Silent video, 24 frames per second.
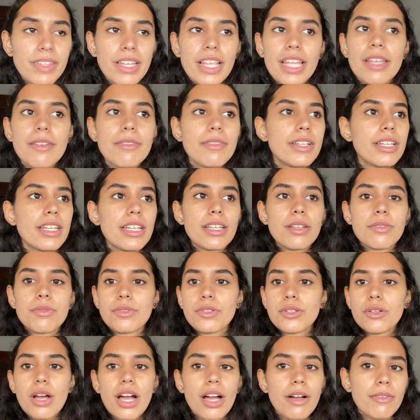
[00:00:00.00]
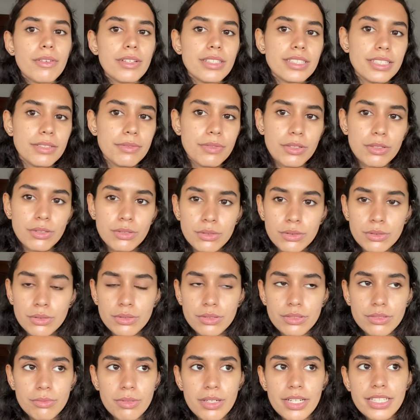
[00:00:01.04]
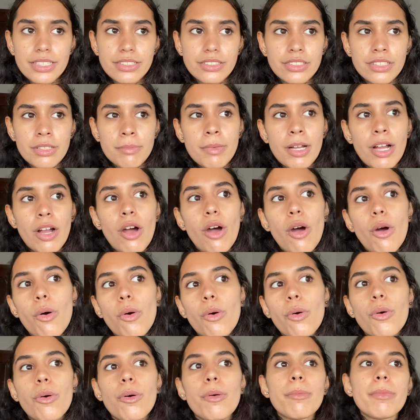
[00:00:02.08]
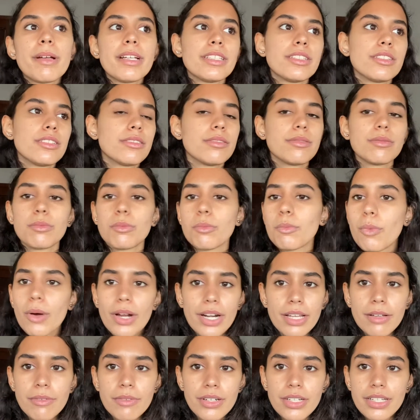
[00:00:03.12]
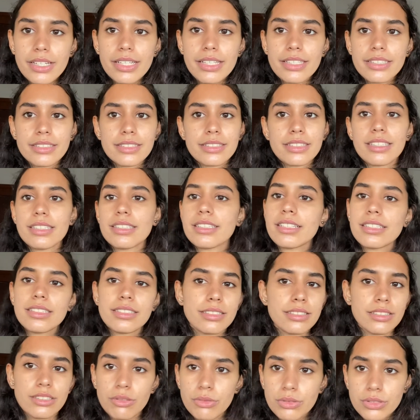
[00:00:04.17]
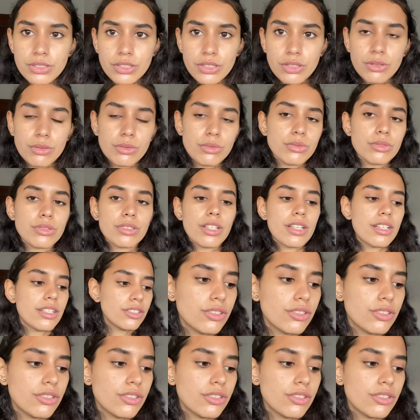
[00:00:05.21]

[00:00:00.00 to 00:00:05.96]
Even if you have a difficult relationship at home and whatever it is, there's no excuse.